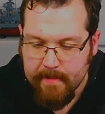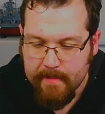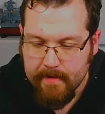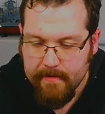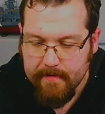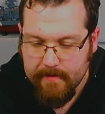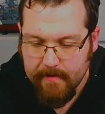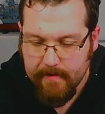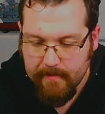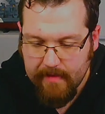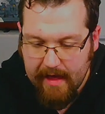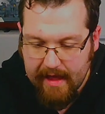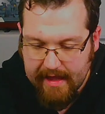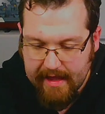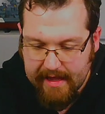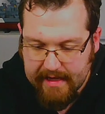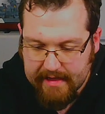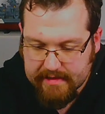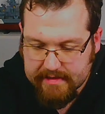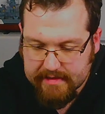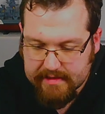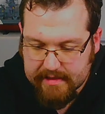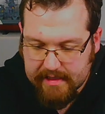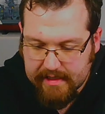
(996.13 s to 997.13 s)
So that
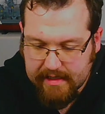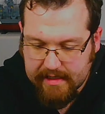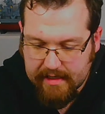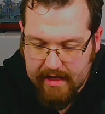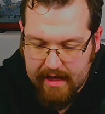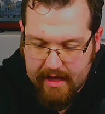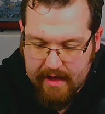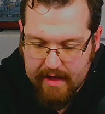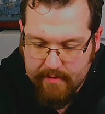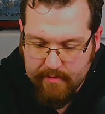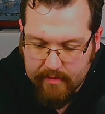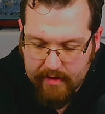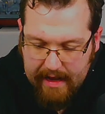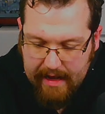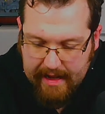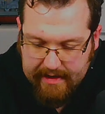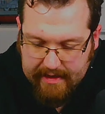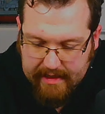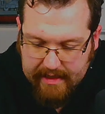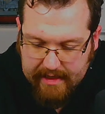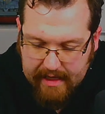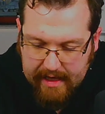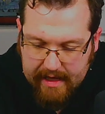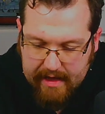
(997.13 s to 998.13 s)
is the
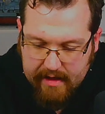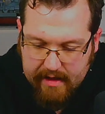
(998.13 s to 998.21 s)
landing gear